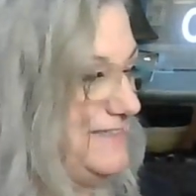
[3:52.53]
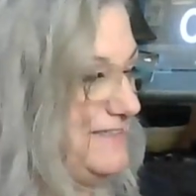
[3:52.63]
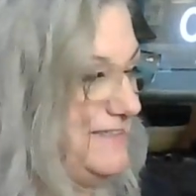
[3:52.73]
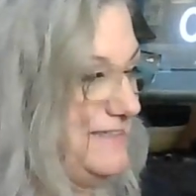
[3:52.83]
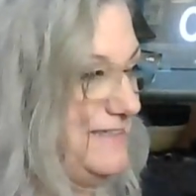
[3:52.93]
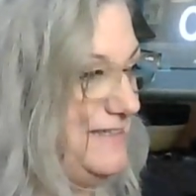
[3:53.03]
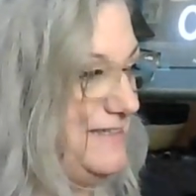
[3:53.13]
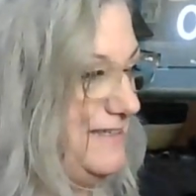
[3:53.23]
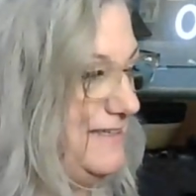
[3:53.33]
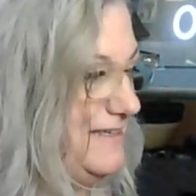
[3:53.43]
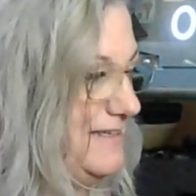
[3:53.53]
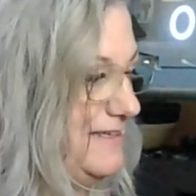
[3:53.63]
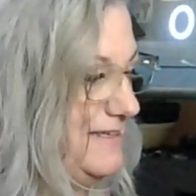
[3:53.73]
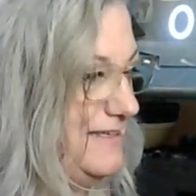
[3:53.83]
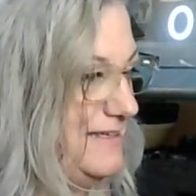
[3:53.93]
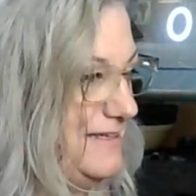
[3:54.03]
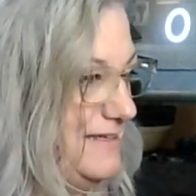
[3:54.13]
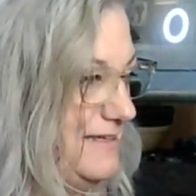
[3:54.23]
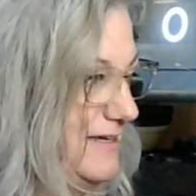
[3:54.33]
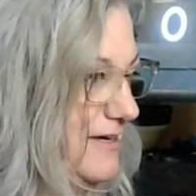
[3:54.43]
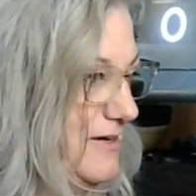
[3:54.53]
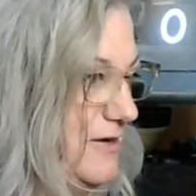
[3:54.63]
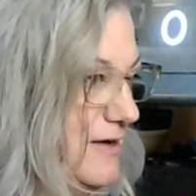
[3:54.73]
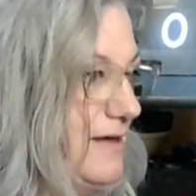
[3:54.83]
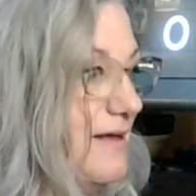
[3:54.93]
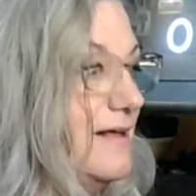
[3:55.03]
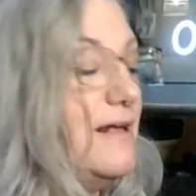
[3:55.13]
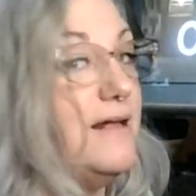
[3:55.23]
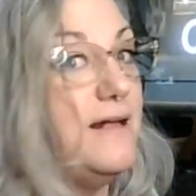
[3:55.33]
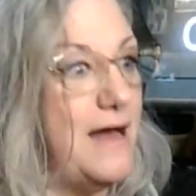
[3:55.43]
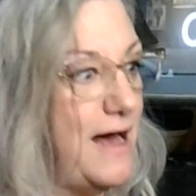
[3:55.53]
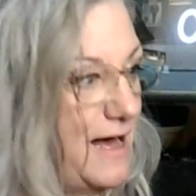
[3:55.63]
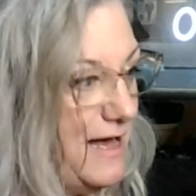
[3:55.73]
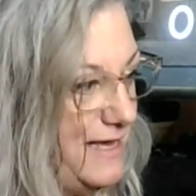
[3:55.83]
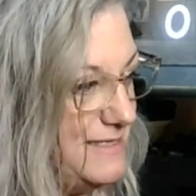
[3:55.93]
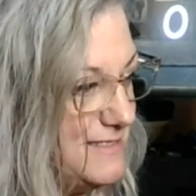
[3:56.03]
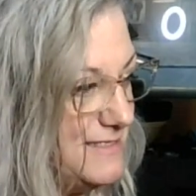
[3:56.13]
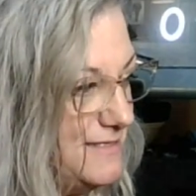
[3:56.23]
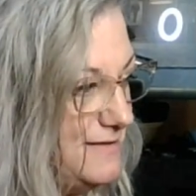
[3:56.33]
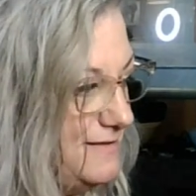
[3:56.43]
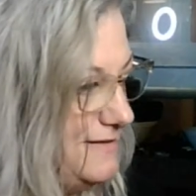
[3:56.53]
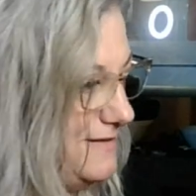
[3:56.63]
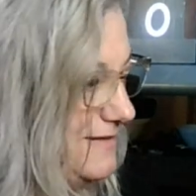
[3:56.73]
Nobody speaks.